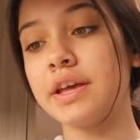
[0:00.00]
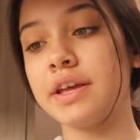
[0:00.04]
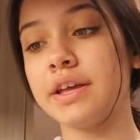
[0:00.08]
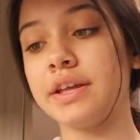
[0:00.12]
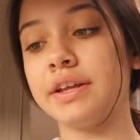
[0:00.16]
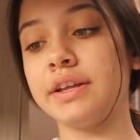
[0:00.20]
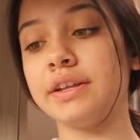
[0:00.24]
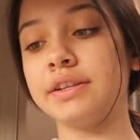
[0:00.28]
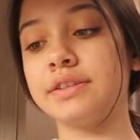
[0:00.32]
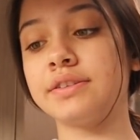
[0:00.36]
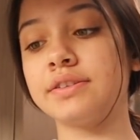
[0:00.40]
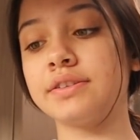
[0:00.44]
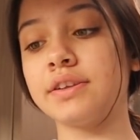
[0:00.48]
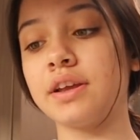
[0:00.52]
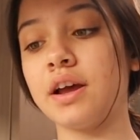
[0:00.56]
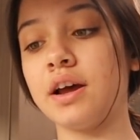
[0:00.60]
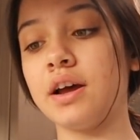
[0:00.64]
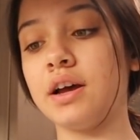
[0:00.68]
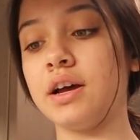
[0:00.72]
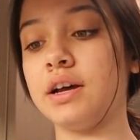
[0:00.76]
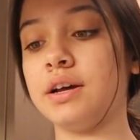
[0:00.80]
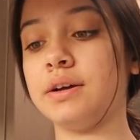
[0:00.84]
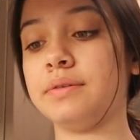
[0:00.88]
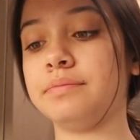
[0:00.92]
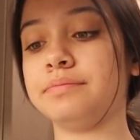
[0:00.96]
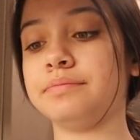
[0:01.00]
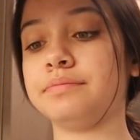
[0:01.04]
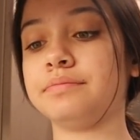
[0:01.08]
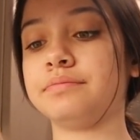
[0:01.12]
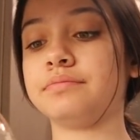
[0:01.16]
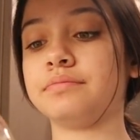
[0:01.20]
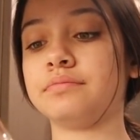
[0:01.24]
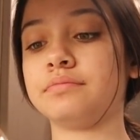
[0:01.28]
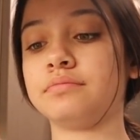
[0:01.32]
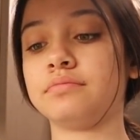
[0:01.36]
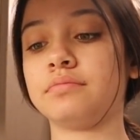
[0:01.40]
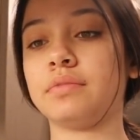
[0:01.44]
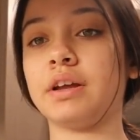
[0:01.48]
it's um
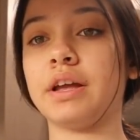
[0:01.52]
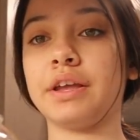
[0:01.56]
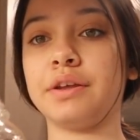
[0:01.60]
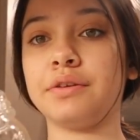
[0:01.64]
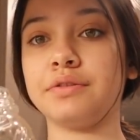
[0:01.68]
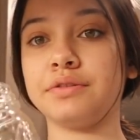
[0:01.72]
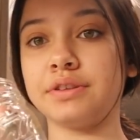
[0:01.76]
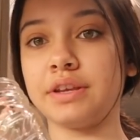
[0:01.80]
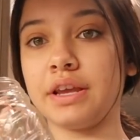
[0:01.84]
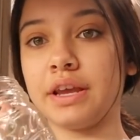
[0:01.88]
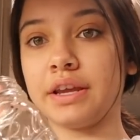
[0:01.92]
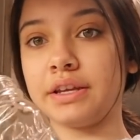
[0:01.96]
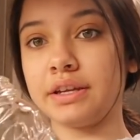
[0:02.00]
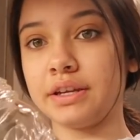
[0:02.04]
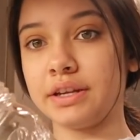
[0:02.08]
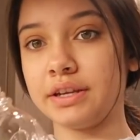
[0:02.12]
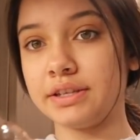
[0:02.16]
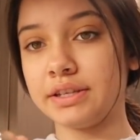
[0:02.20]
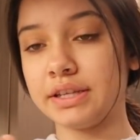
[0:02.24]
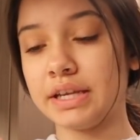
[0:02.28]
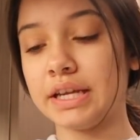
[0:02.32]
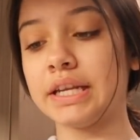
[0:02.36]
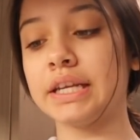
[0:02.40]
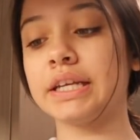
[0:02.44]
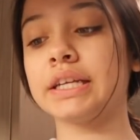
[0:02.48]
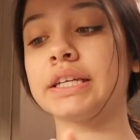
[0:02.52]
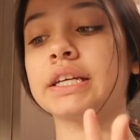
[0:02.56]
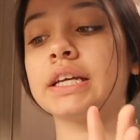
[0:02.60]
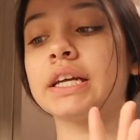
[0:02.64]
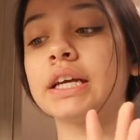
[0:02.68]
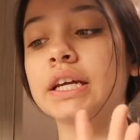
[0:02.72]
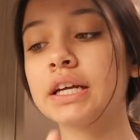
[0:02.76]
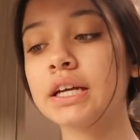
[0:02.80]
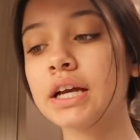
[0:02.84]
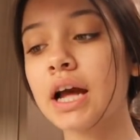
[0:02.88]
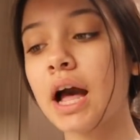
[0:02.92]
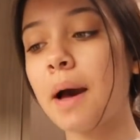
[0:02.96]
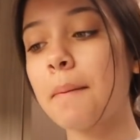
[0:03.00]
I use like an aesthetic
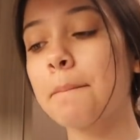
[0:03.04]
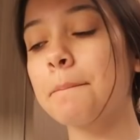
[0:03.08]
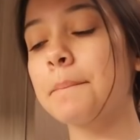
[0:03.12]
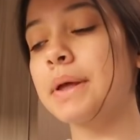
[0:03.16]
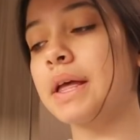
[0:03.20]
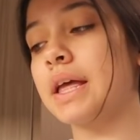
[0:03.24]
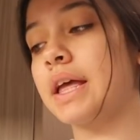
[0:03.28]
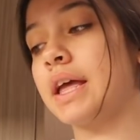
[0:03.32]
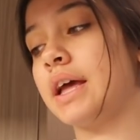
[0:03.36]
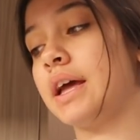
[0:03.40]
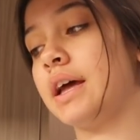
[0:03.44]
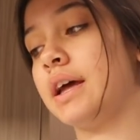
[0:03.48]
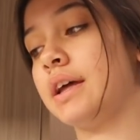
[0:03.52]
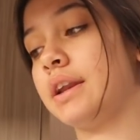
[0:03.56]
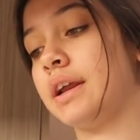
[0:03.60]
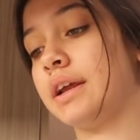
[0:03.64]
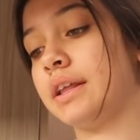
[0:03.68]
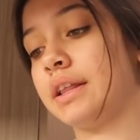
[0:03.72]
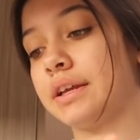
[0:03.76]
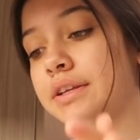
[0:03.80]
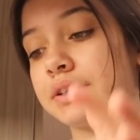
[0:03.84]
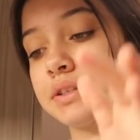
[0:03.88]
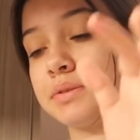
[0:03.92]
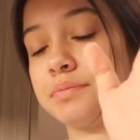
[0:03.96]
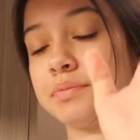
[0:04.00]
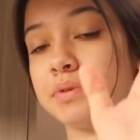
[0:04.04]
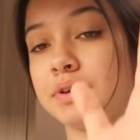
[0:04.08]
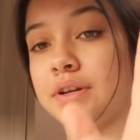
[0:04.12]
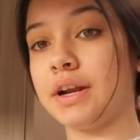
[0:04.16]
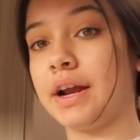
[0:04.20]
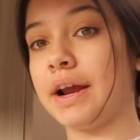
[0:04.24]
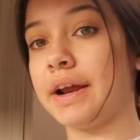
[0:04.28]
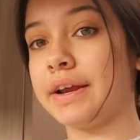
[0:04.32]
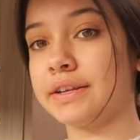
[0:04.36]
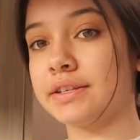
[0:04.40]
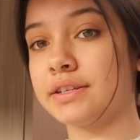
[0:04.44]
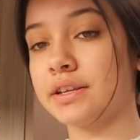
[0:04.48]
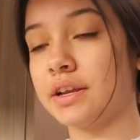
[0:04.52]
cup and I like to put
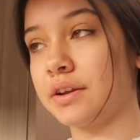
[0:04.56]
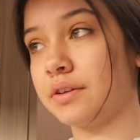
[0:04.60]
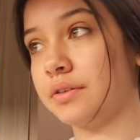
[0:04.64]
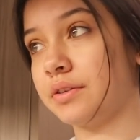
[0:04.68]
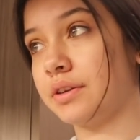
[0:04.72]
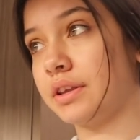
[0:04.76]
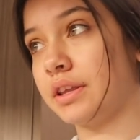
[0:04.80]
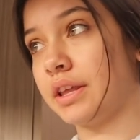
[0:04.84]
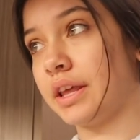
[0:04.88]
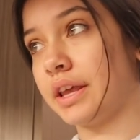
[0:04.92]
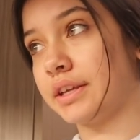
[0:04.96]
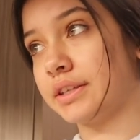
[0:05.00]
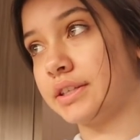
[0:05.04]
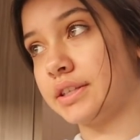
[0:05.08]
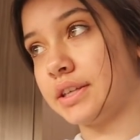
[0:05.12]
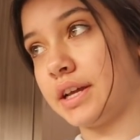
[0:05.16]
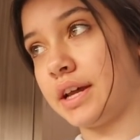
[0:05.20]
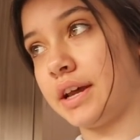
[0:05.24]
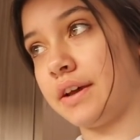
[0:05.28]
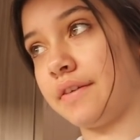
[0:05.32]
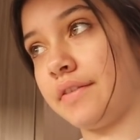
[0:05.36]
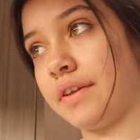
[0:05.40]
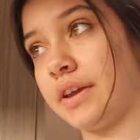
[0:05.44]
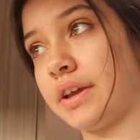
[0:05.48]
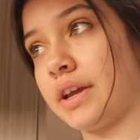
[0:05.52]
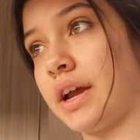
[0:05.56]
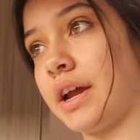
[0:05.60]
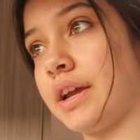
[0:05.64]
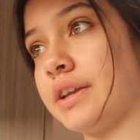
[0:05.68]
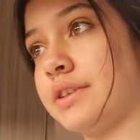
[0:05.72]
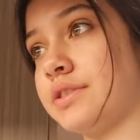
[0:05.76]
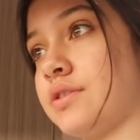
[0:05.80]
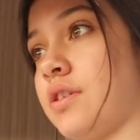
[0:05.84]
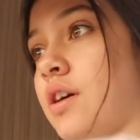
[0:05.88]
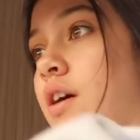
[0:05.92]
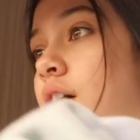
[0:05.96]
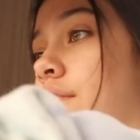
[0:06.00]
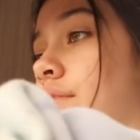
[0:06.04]
ice. I only like to have like
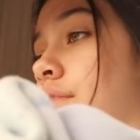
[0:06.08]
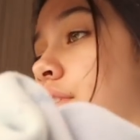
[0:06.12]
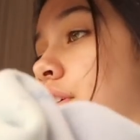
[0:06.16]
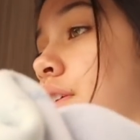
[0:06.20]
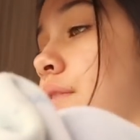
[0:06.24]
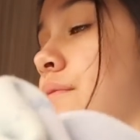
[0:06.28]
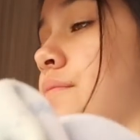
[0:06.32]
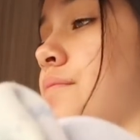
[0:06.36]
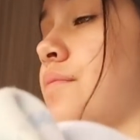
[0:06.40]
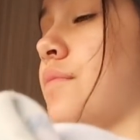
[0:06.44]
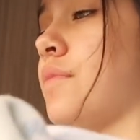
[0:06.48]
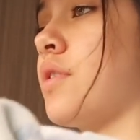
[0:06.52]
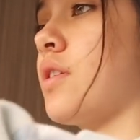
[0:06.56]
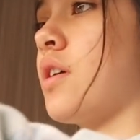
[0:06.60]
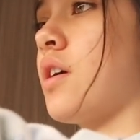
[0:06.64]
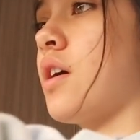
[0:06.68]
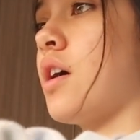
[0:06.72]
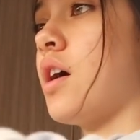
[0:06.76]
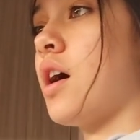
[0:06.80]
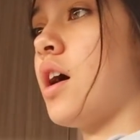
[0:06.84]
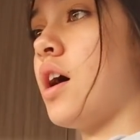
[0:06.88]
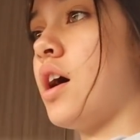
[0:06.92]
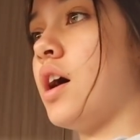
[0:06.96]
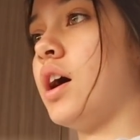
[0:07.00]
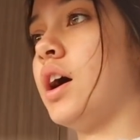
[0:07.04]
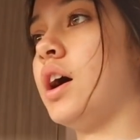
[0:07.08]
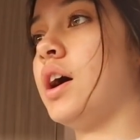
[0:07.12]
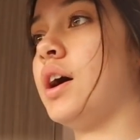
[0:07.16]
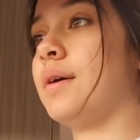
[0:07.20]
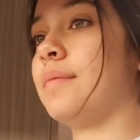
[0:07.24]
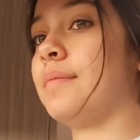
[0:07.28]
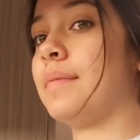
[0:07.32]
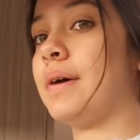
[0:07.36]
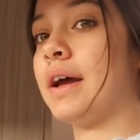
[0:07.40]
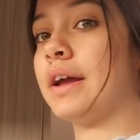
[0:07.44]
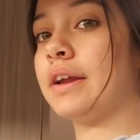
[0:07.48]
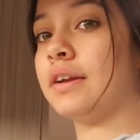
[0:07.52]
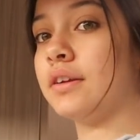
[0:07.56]
iced coffee. Um,
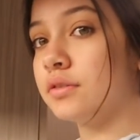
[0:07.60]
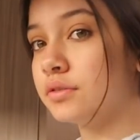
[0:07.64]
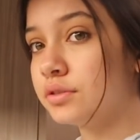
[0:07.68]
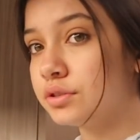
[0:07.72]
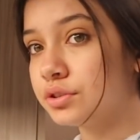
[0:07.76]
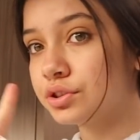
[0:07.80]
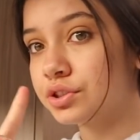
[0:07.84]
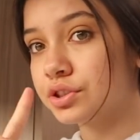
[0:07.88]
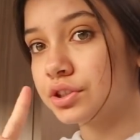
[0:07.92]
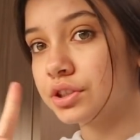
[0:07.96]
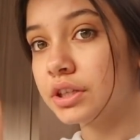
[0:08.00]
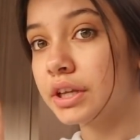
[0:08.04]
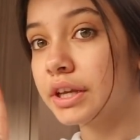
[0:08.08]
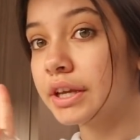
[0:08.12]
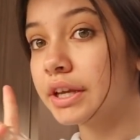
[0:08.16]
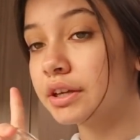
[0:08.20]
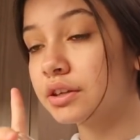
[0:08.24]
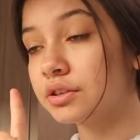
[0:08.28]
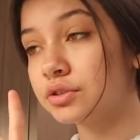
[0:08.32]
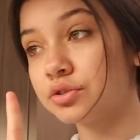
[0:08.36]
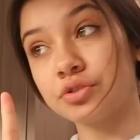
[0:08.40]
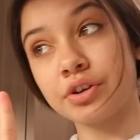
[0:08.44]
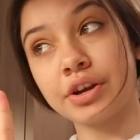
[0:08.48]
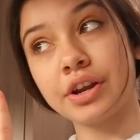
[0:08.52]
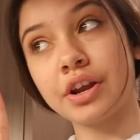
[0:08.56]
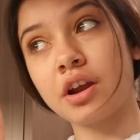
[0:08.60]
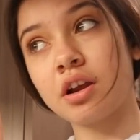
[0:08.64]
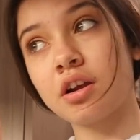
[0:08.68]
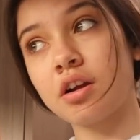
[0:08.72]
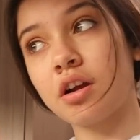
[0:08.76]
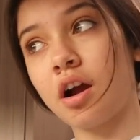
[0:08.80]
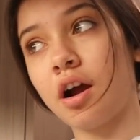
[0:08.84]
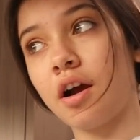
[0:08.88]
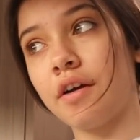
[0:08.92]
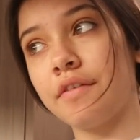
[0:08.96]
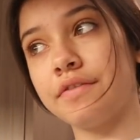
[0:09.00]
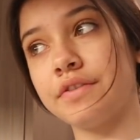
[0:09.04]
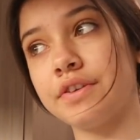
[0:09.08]
I don't usually drink
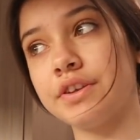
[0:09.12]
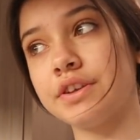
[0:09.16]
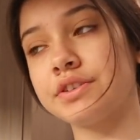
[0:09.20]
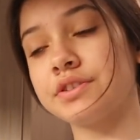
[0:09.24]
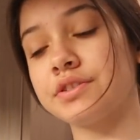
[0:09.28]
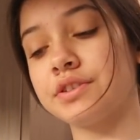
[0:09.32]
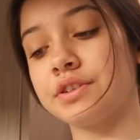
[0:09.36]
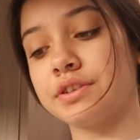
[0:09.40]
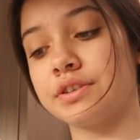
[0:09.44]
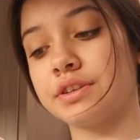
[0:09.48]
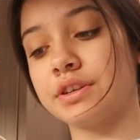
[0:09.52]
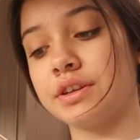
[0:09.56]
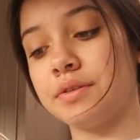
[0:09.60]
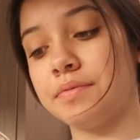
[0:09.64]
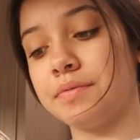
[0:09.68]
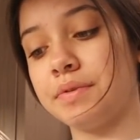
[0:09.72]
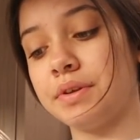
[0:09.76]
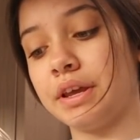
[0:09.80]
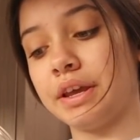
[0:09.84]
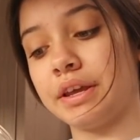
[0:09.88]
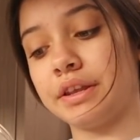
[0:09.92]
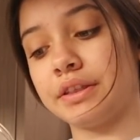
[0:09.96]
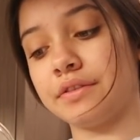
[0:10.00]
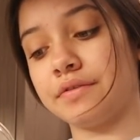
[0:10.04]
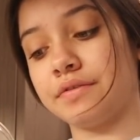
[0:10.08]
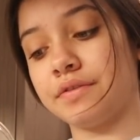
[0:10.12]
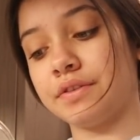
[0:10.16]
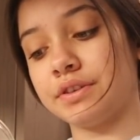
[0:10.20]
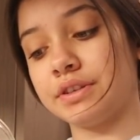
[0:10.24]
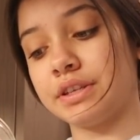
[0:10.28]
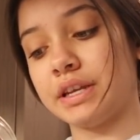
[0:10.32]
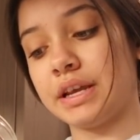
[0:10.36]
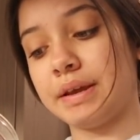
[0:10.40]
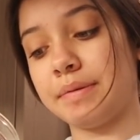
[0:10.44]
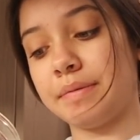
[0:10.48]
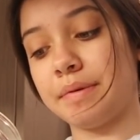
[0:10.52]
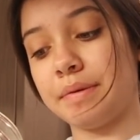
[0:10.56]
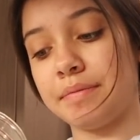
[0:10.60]
coffee, so this is going to be like the first
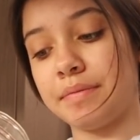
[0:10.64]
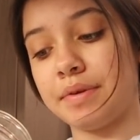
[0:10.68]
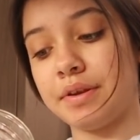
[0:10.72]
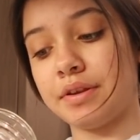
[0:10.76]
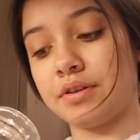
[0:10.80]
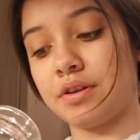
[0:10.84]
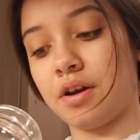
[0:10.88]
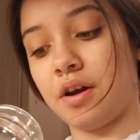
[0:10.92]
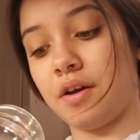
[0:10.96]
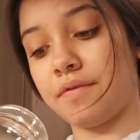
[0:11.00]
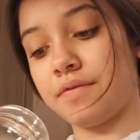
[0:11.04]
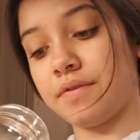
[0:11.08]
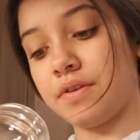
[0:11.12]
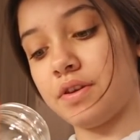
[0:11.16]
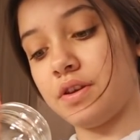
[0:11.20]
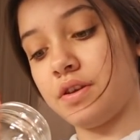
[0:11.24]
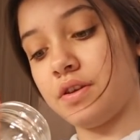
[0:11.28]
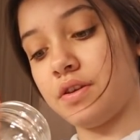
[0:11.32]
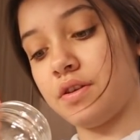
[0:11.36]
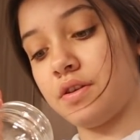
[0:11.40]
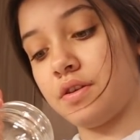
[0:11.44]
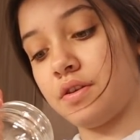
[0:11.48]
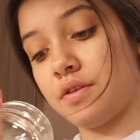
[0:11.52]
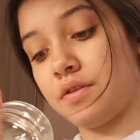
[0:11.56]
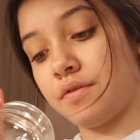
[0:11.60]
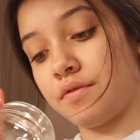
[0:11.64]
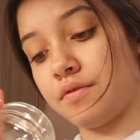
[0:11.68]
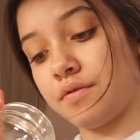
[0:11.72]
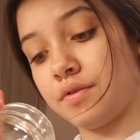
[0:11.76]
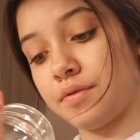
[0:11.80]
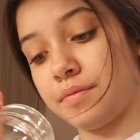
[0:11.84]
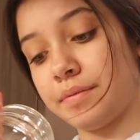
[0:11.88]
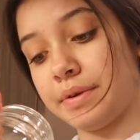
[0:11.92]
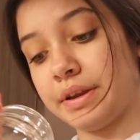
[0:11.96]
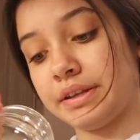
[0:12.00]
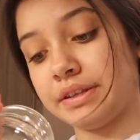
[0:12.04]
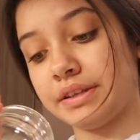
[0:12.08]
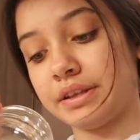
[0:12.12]
time I made coffee for
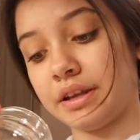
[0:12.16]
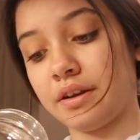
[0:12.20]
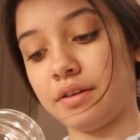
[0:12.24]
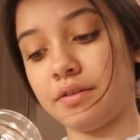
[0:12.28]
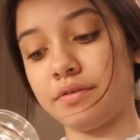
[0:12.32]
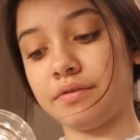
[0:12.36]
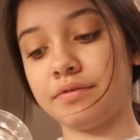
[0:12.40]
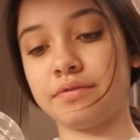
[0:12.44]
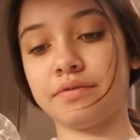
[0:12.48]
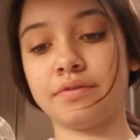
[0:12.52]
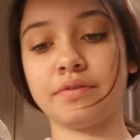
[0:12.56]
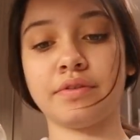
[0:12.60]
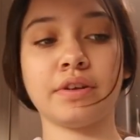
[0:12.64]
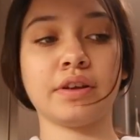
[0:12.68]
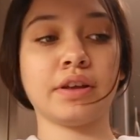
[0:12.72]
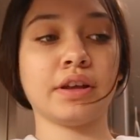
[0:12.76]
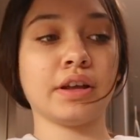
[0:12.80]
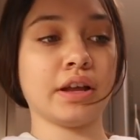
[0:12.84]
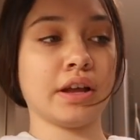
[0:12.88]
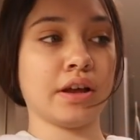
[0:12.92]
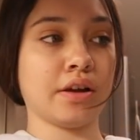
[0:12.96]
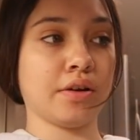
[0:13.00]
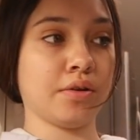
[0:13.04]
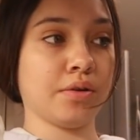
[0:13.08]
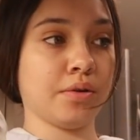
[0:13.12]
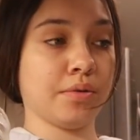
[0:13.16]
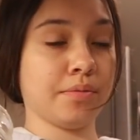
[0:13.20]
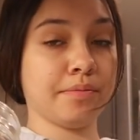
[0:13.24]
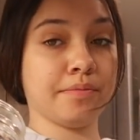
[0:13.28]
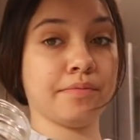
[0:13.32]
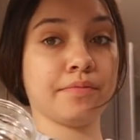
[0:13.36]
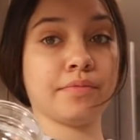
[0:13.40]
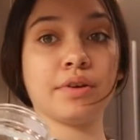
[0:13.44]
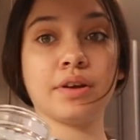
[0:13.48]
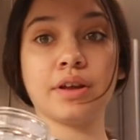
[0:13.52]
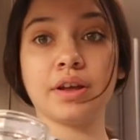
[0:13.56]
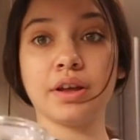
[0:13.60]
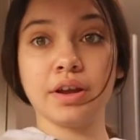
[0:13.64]
myself at home
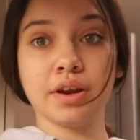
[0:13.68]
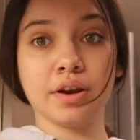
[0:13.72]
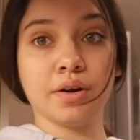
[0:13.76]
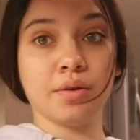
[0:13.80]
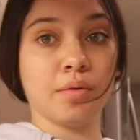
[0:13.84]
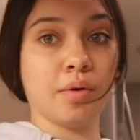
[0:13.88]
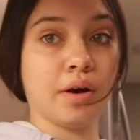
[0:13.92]
in a